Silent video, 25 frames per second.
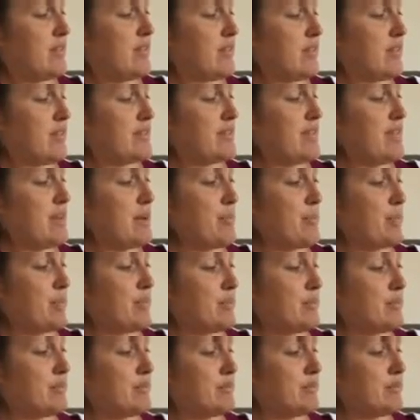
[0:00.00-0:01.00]
For
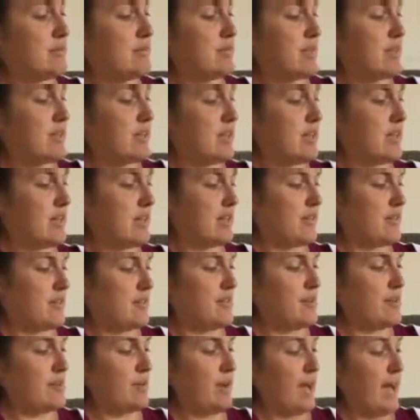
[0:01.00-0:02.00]
example, if
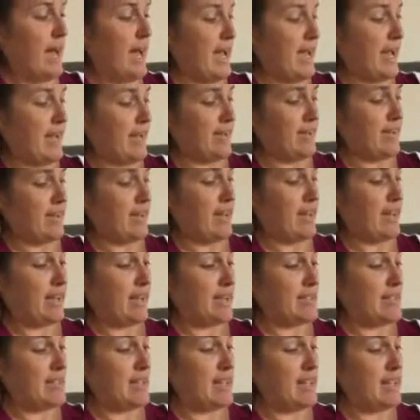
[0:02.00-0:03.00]
you have
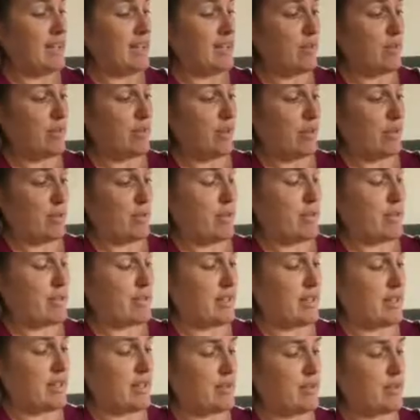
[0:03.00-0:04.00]
18, 1 plus
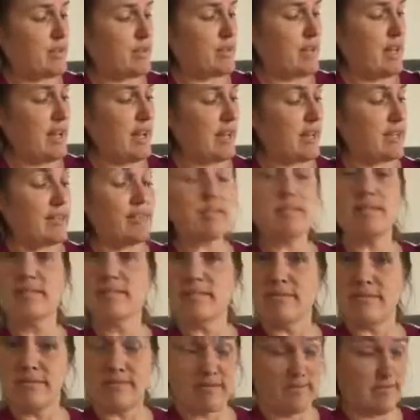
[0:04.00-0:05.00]
8 equals 9.
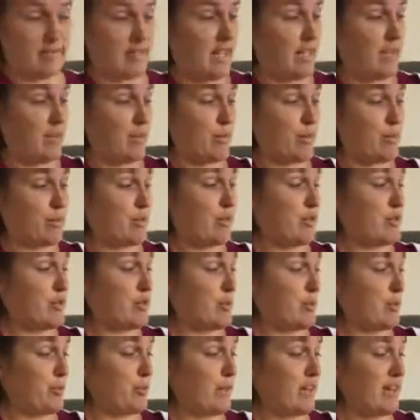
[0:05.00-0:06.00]
That number is
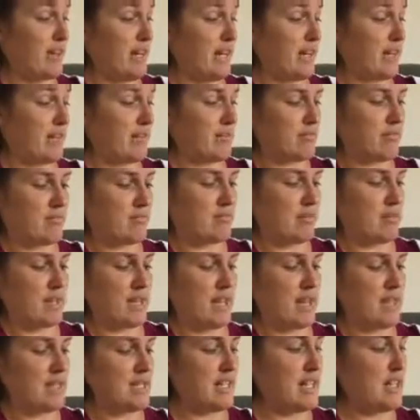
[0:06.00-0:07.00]
divisible by 9.
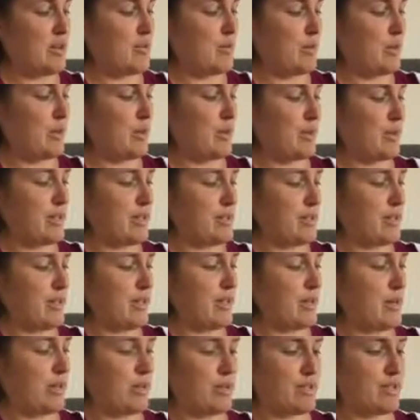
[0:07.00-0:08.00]
19, 1 plus
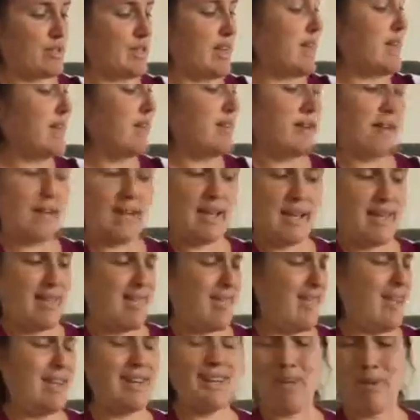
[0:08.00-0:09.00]
9 equals 10.
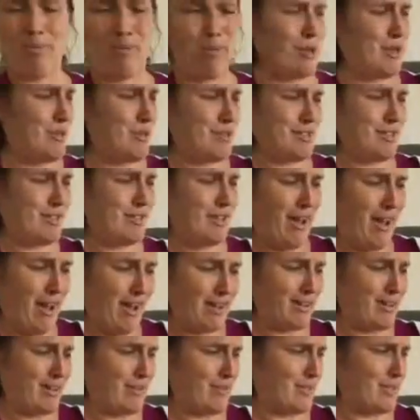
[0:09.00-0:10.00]
That number is
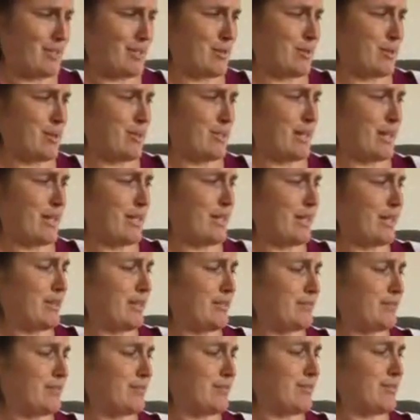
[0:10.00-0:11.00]
not divisible by 9.